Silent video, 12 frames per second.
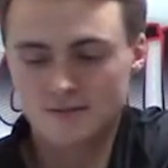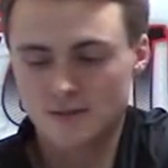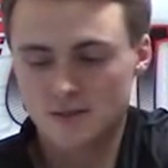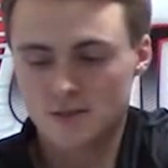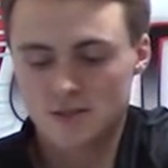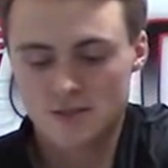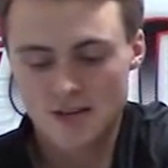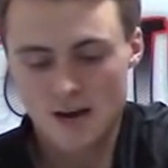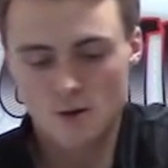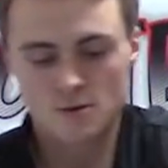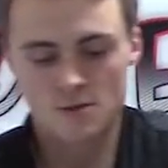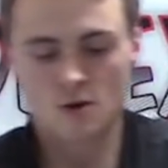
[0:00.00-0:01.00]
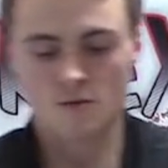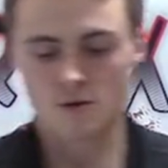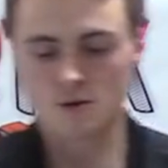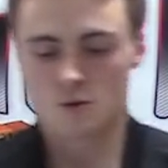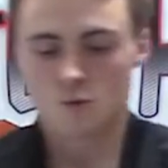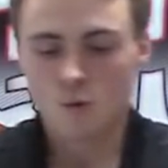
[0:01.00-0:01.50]
It just towers over
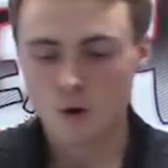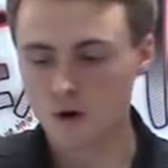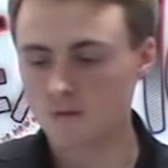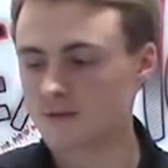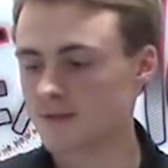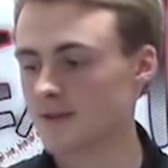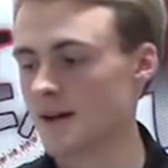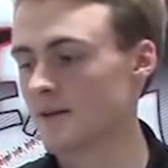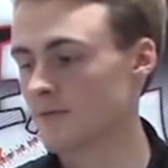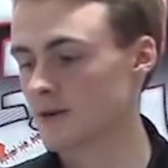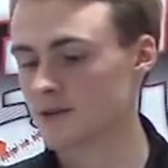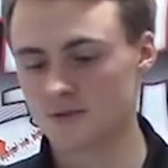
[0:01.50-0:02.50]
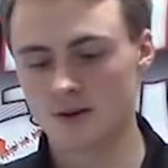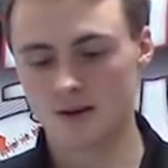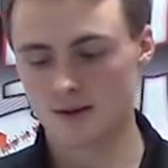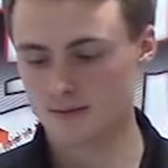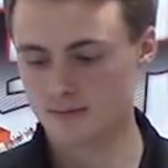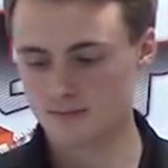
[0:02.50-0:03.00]
and dwarfs every
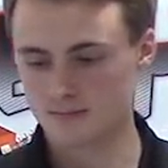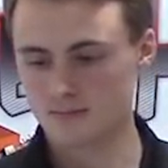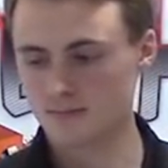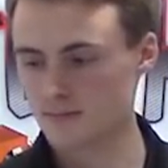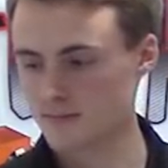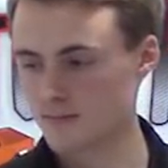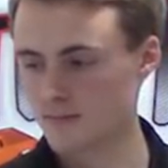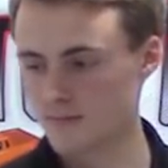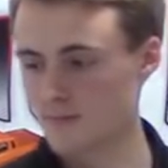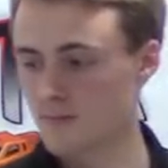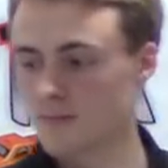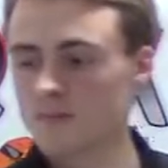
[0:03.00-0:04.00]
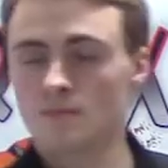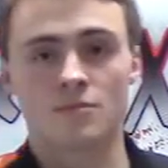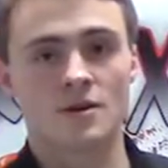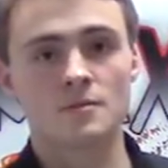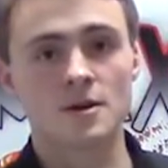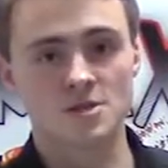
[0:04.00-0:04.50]
truck
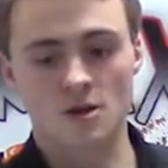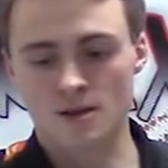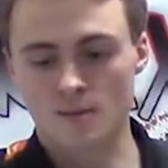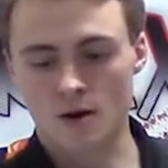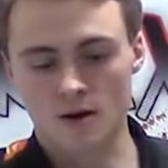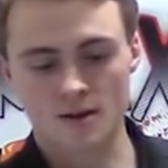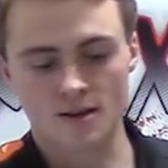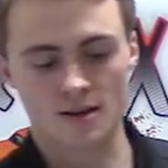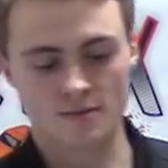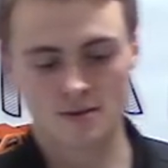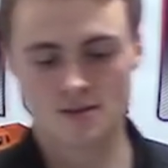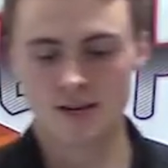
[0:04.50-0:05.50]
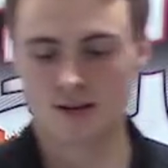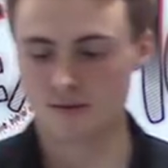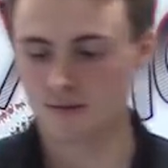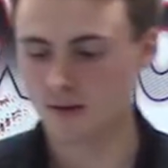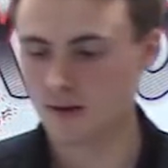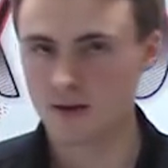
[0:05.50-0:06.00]
pretty much on the market, give or take
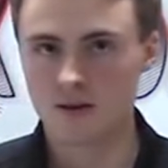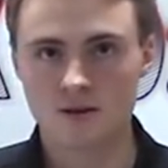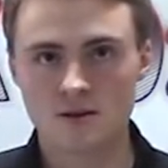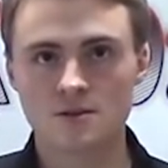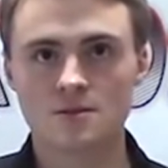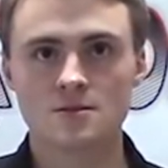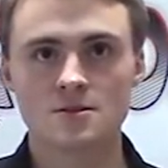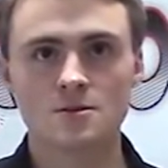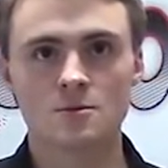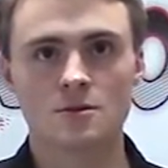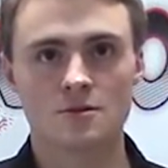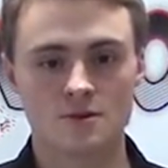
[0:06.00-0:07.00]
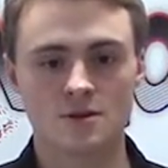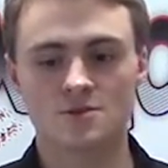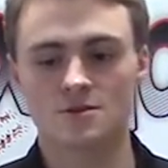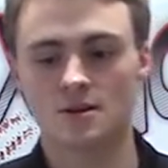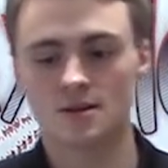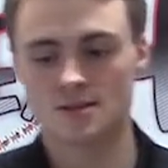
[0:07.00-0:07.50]
2 or 3
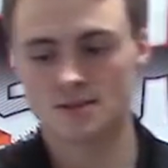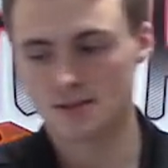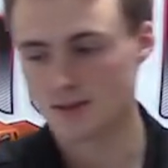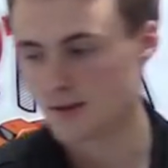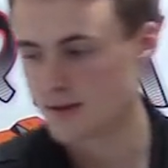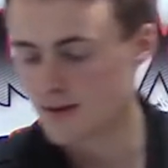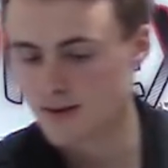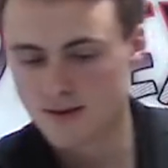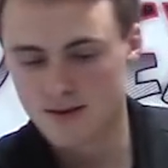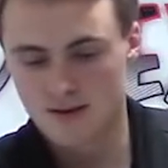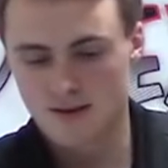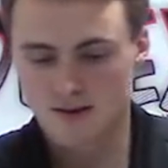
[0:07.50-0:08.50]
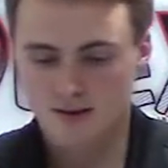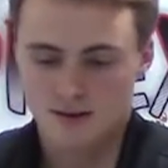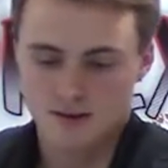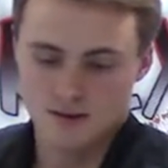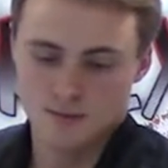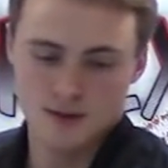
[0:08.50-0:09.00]
trucks.
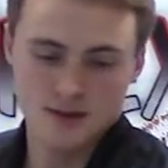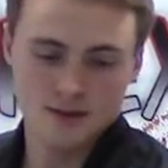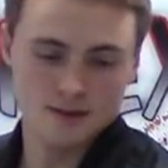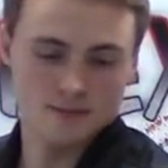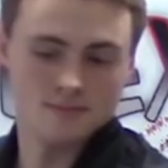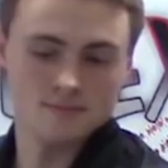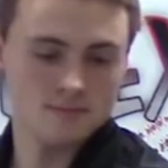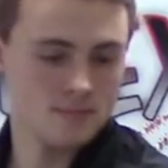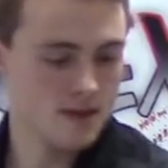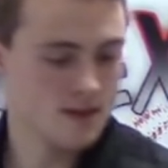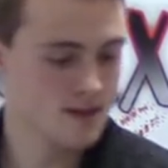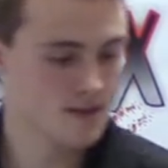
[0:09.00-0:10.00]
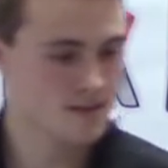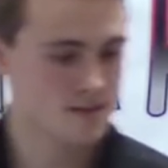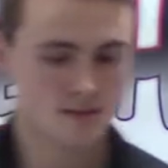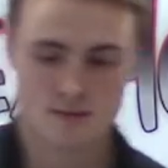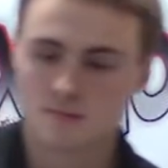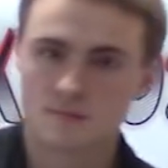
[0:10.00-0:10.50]
I mean, it
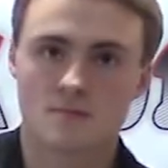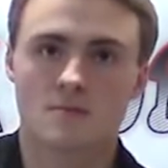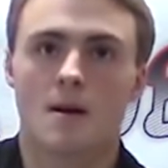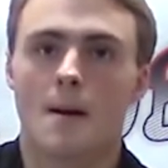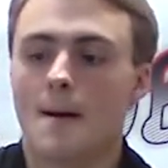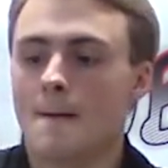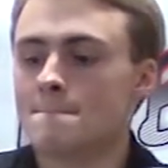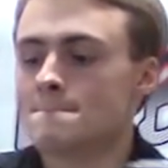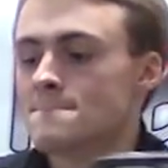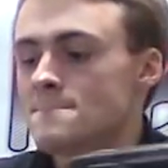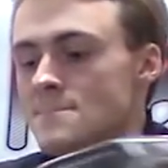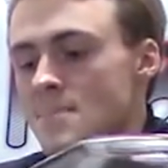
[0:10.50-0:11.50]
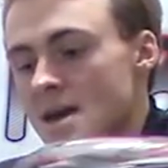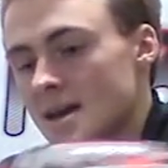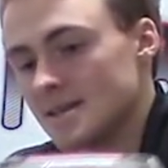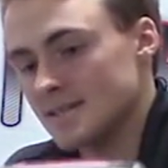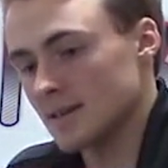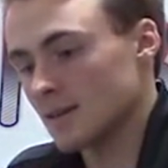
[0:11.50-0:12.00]
is
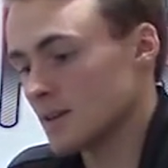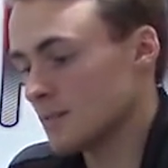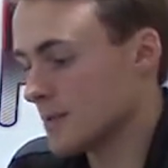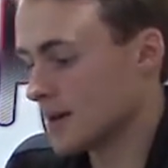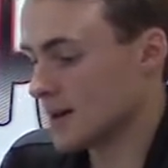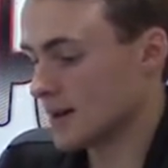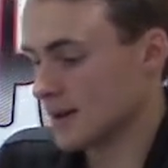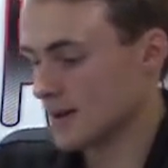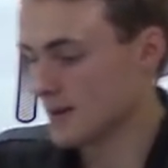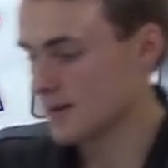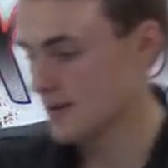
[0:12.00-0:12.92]
amazingly big.